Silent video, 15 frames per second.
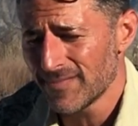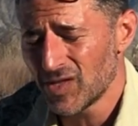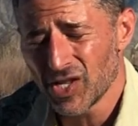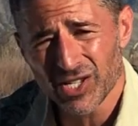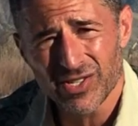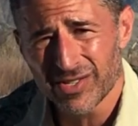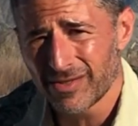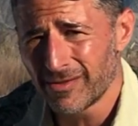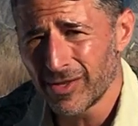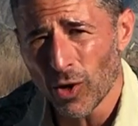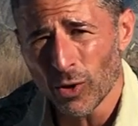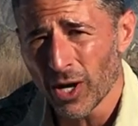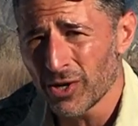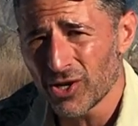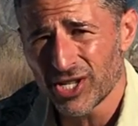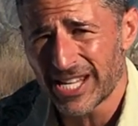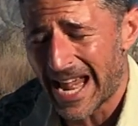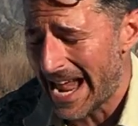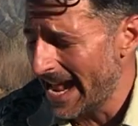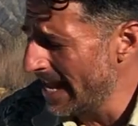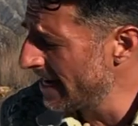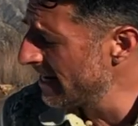just don't
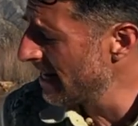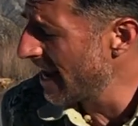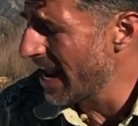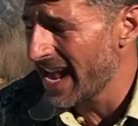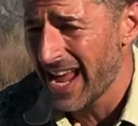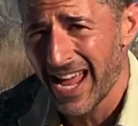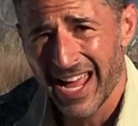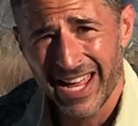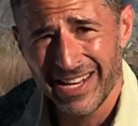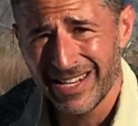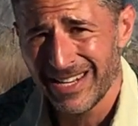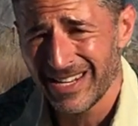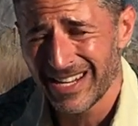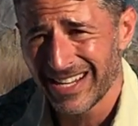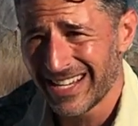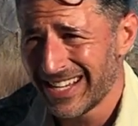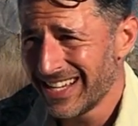understand. And